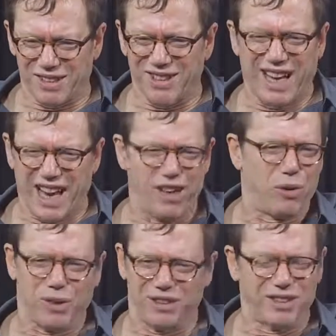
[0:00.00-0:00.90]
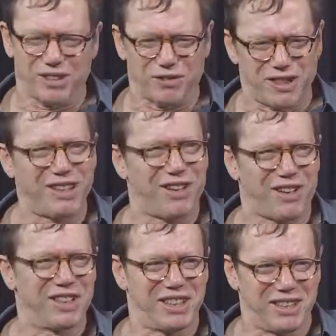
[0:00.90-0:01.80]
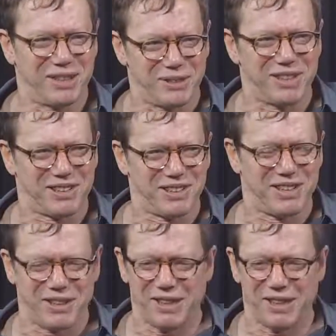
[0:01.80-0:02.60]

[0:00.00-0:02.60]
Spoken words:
an a-hole and they're just really hard to deal with, you know?